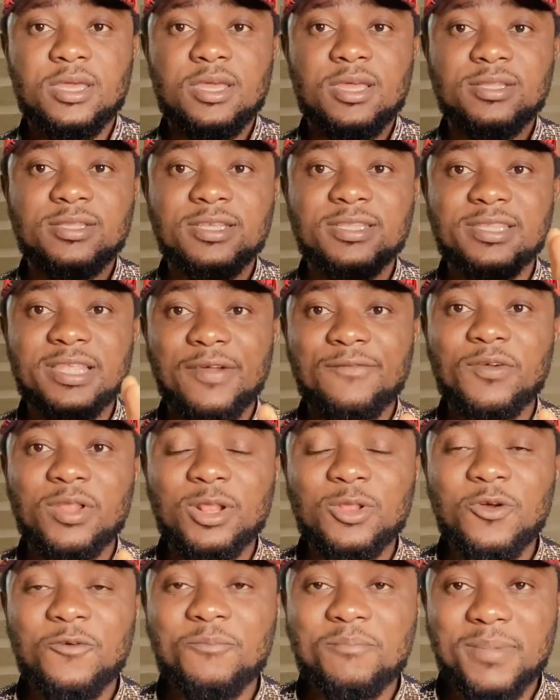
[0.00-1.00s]
the
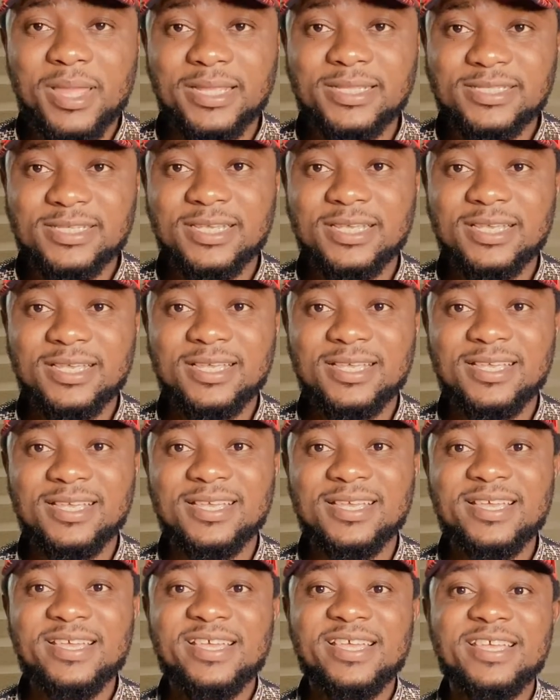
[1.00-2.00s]
development
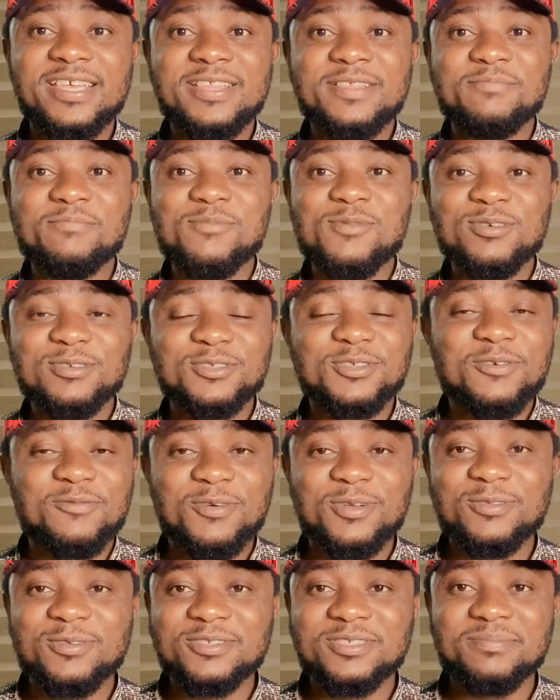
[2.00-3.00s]
in most of
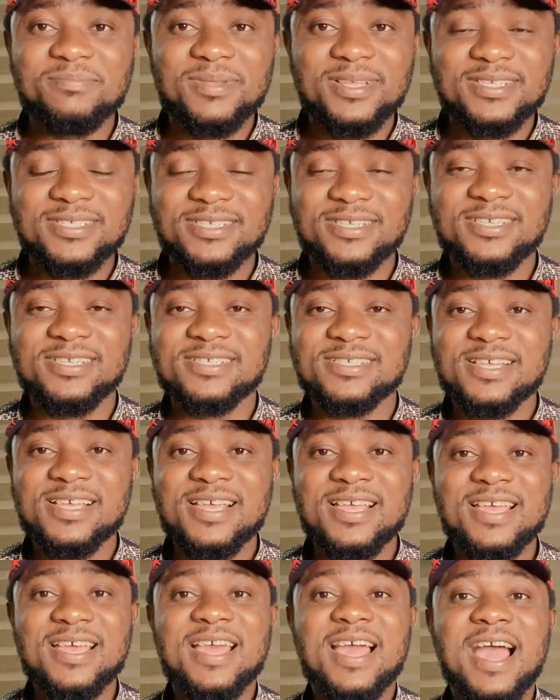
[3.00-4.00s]
all those places
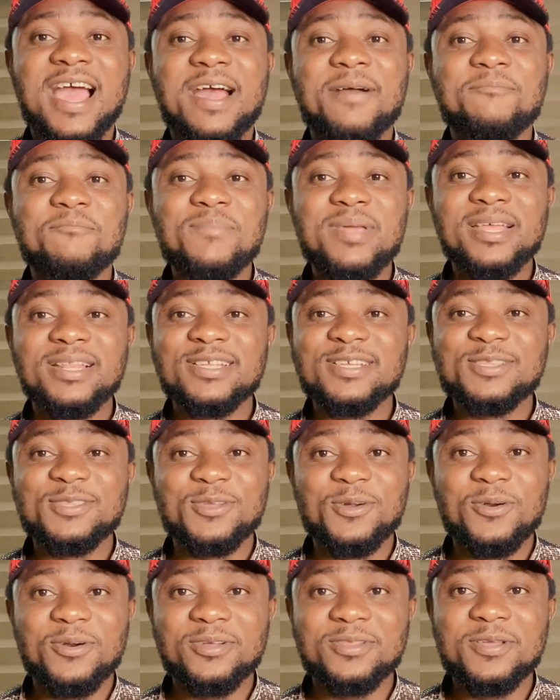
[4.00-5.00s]
are mainly
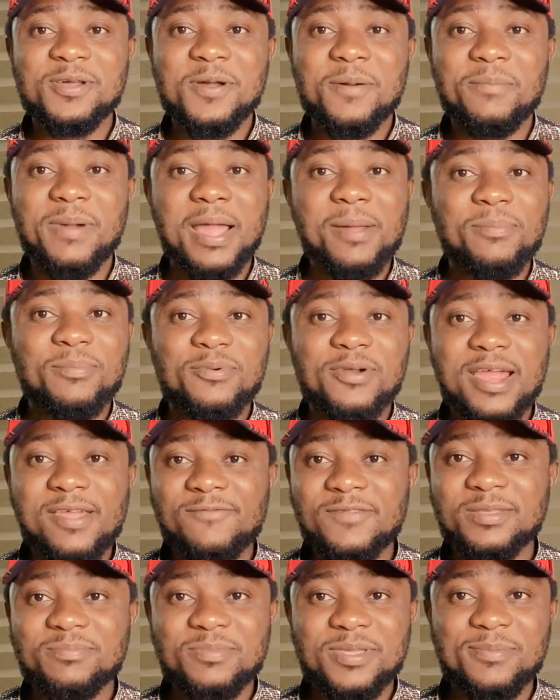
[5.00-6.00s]
done by
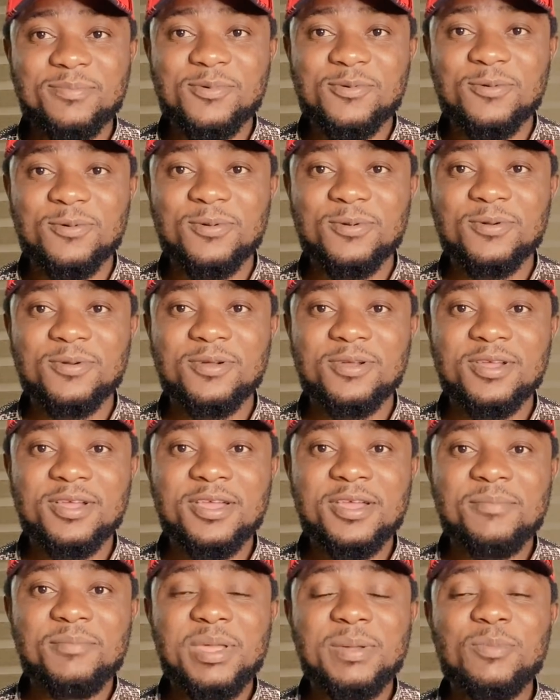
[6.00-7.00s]
private people.
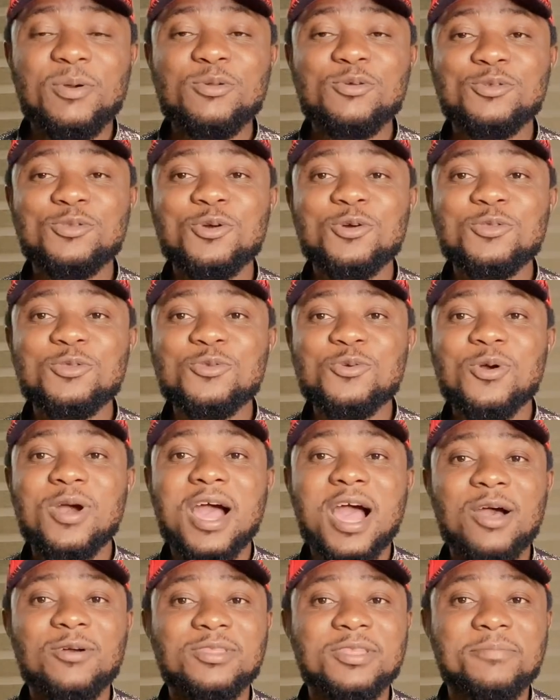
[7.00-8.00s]
People you don't know
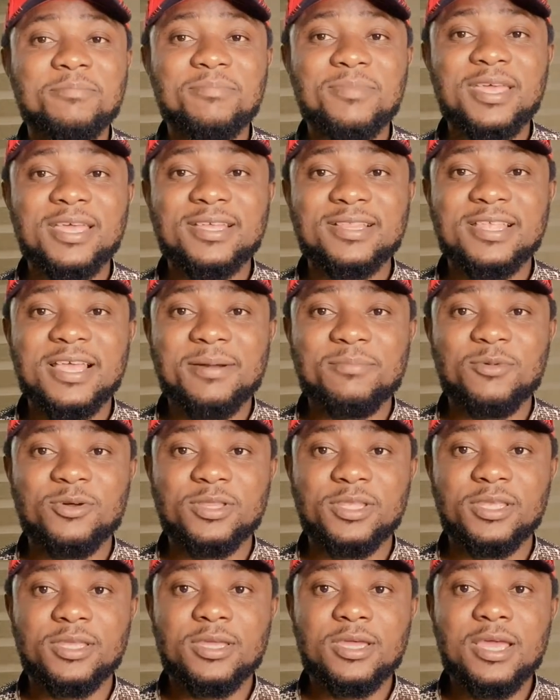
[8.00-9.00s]
how they make their
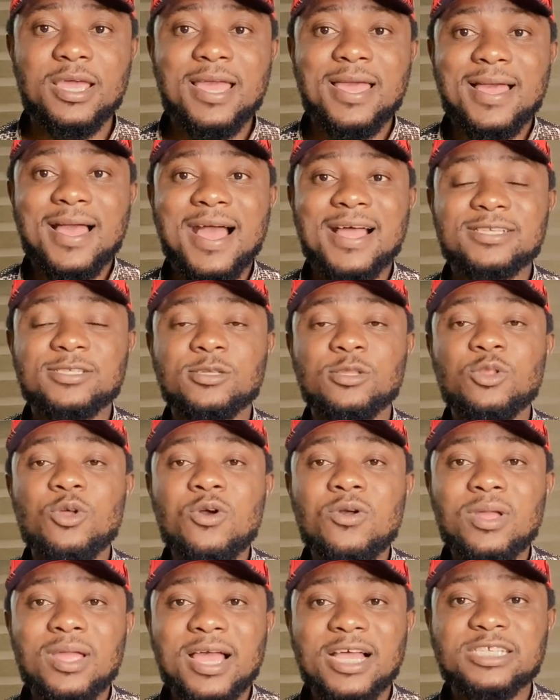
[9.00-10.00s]
money. As
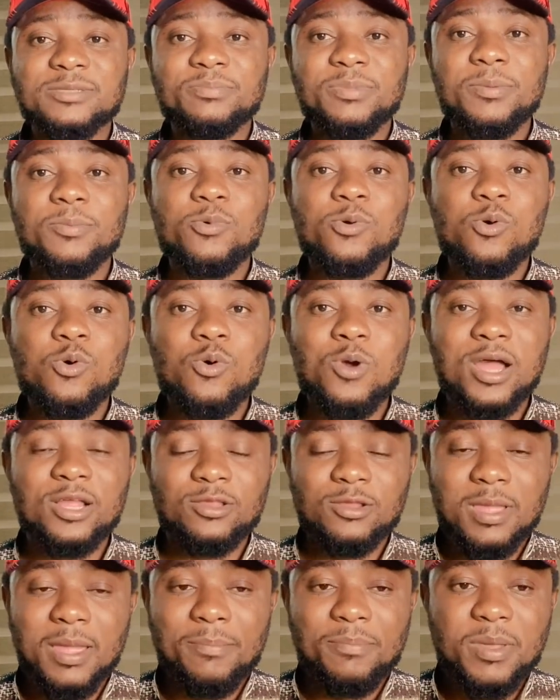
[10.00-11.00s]
long as people
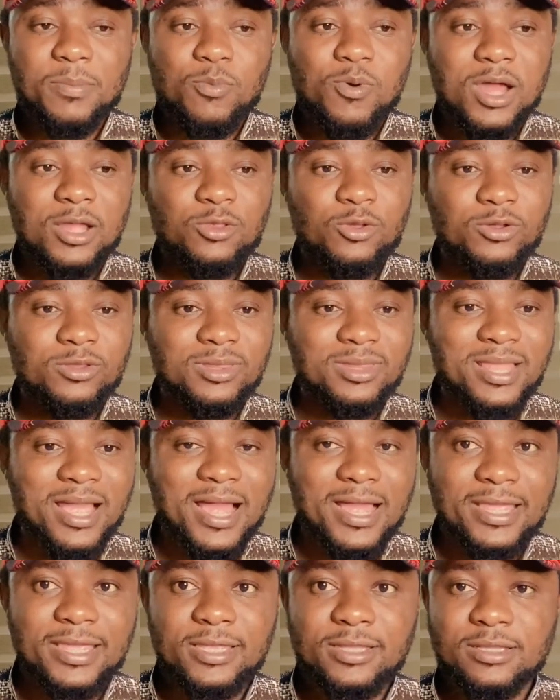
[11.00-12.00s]
are not
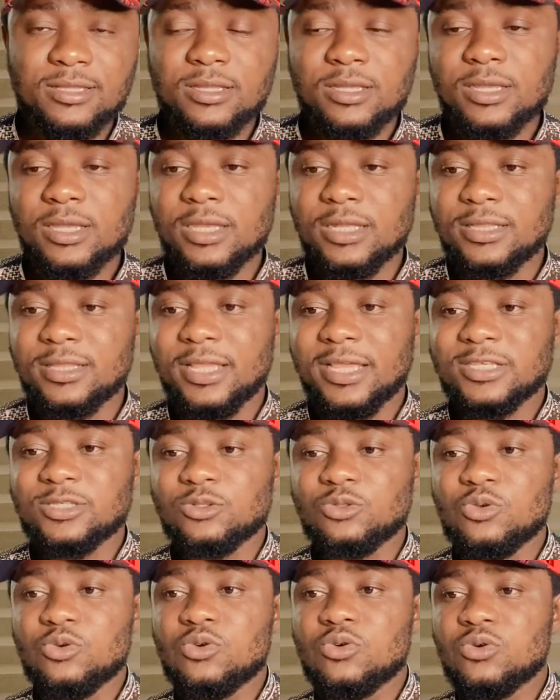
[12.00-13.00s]
dying, There's
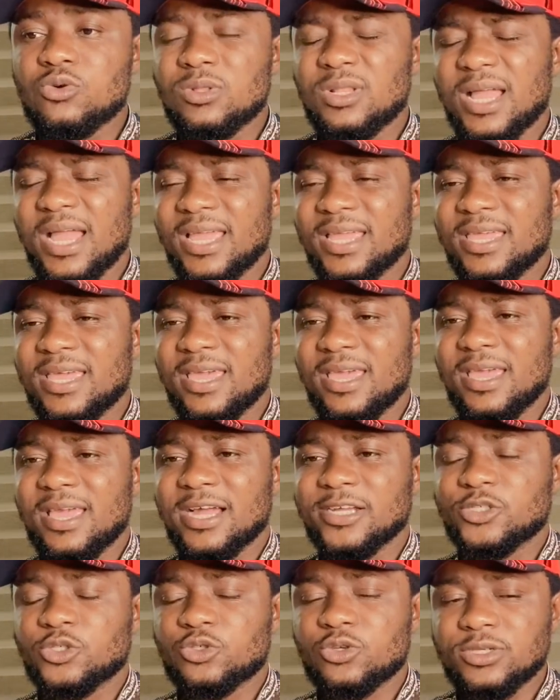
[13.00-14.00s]
no like
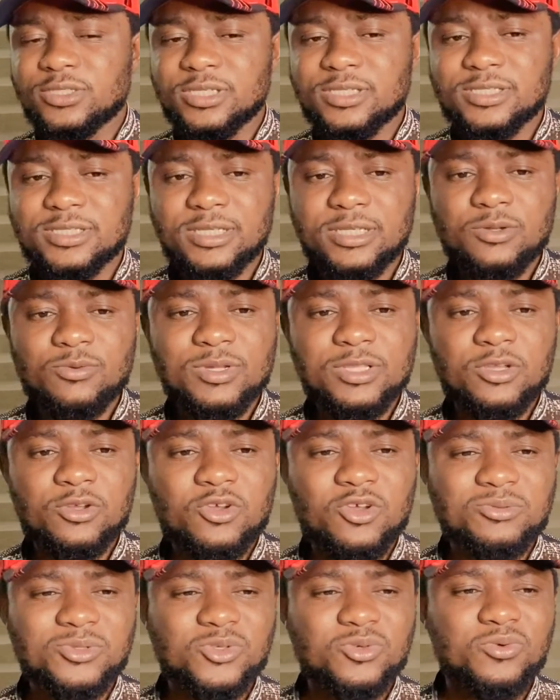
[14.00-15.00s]
atrocity when it
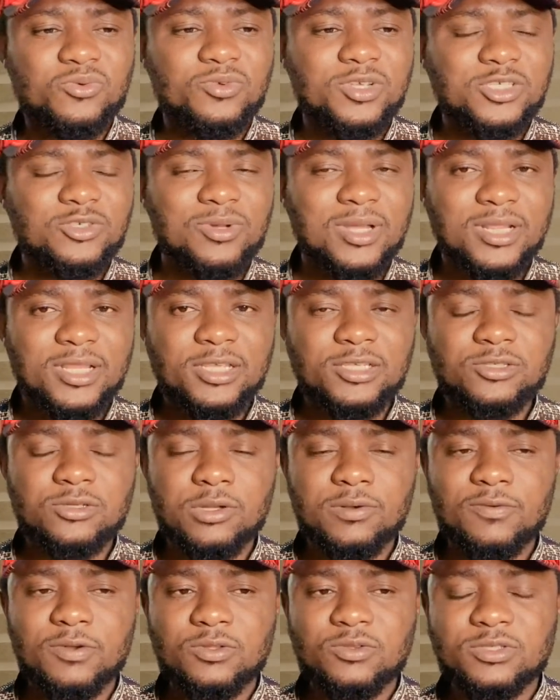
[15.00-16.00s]
comes to rituals
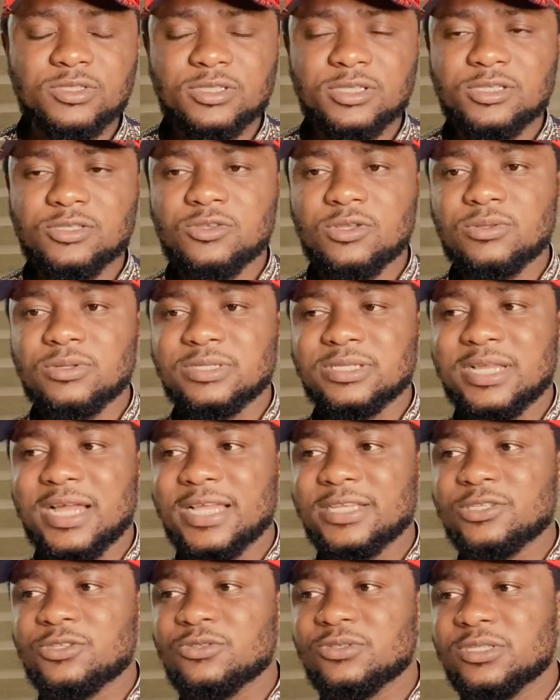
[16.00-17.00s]
or all those things, all those
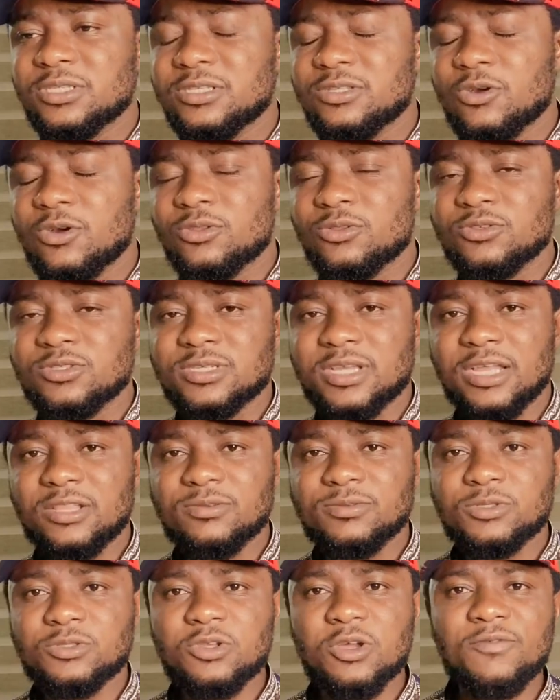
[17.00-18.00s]
guys using all those kind
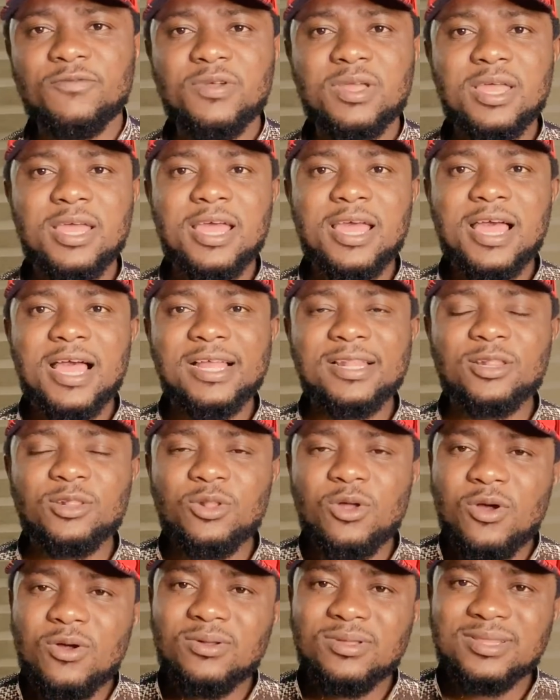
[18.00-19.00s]
of stuff. As
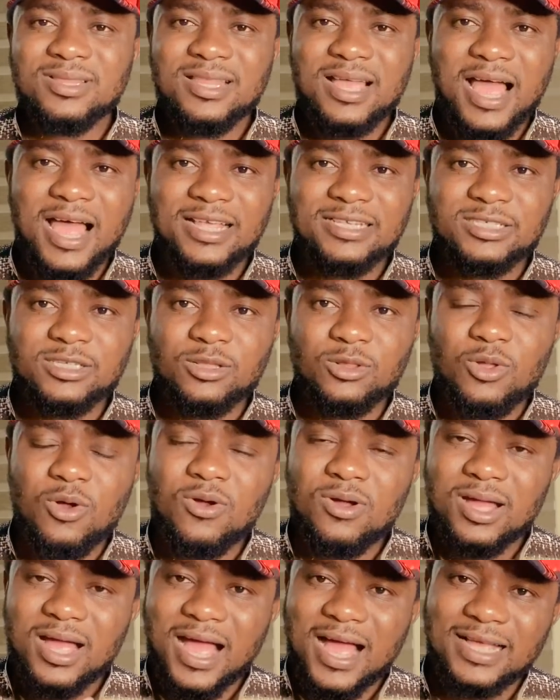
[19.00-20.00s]
long
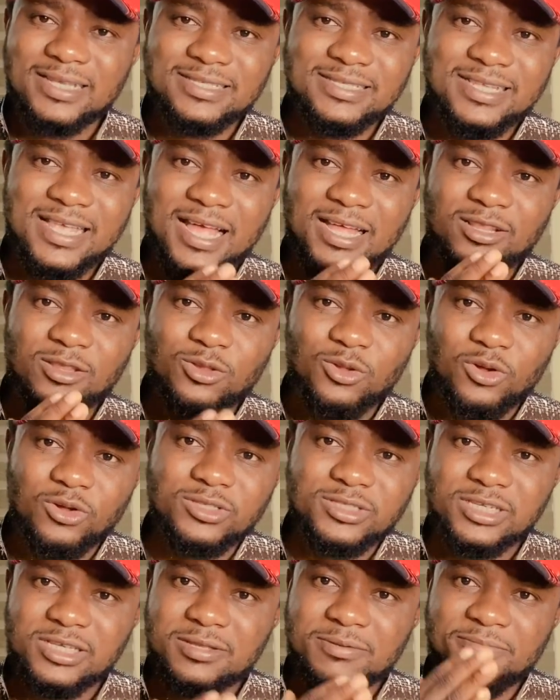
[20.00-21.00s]
as they are
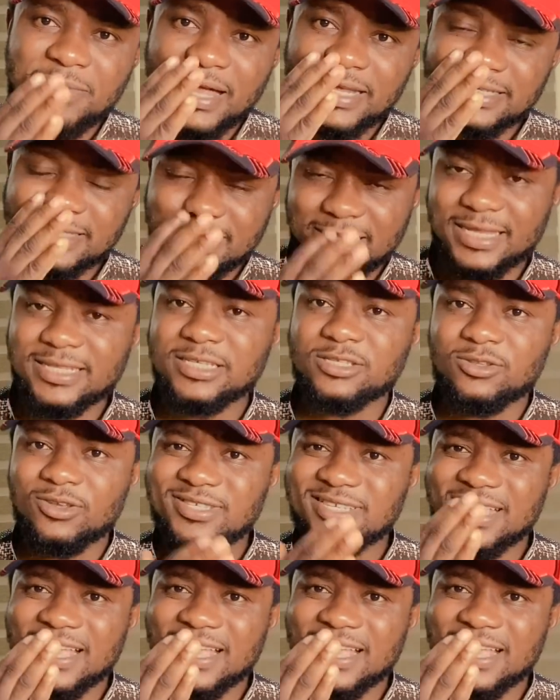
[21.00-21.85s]
not in my state, it doesn't